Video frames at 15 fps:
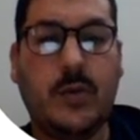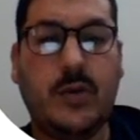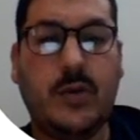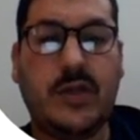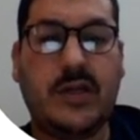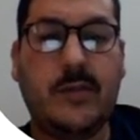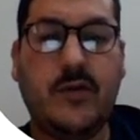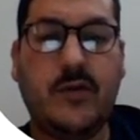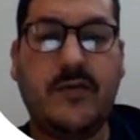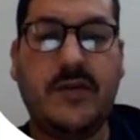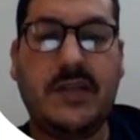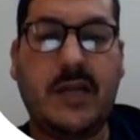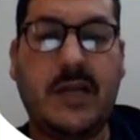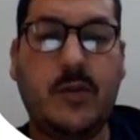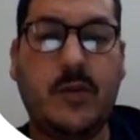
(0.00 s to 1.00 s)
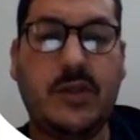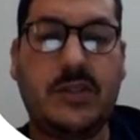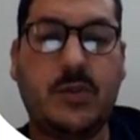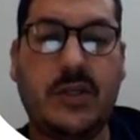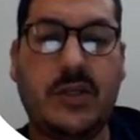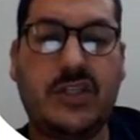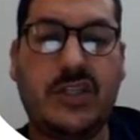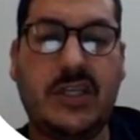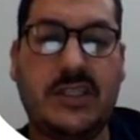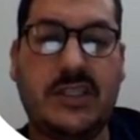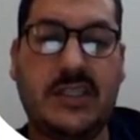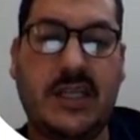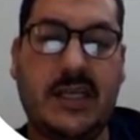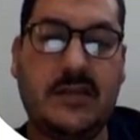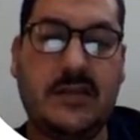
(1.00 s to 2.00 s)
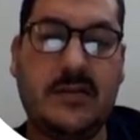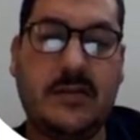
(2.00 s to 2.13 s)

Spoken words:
we remove it and put which instead.